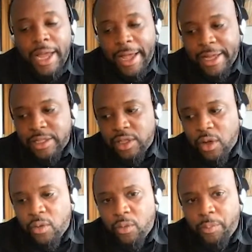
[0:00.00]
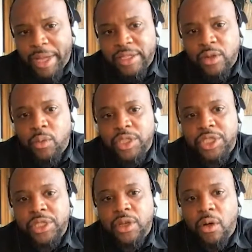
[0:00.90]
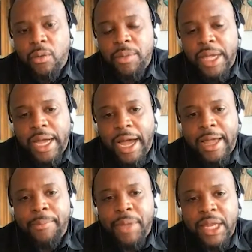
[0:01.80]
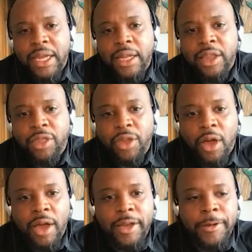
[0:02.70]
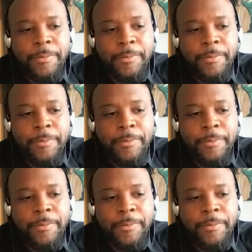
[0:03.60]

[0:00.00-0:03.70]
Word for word: and so based on what she told me i immediately thought